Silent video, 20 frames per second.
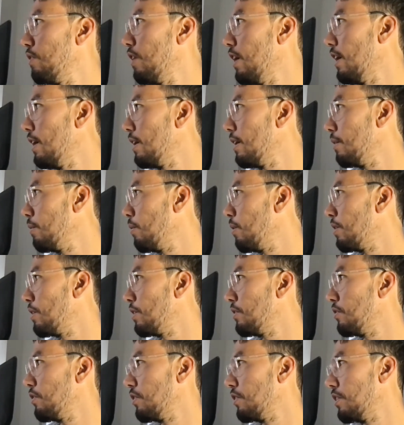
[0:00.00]
I
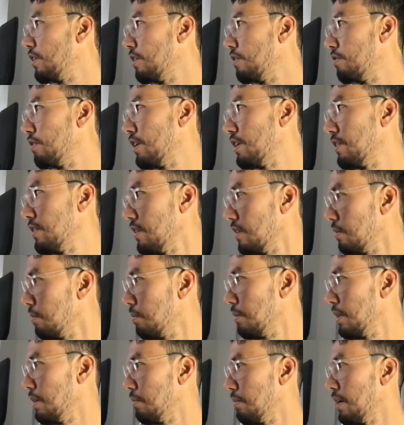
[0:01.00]
wanted to invest in
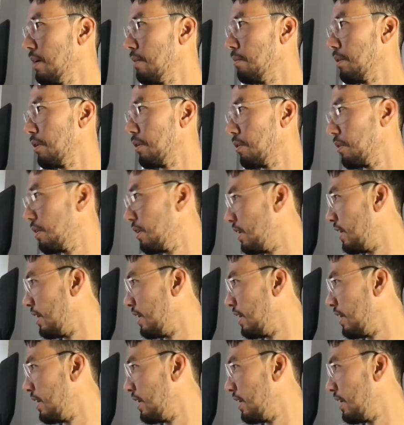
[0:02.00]
BMW,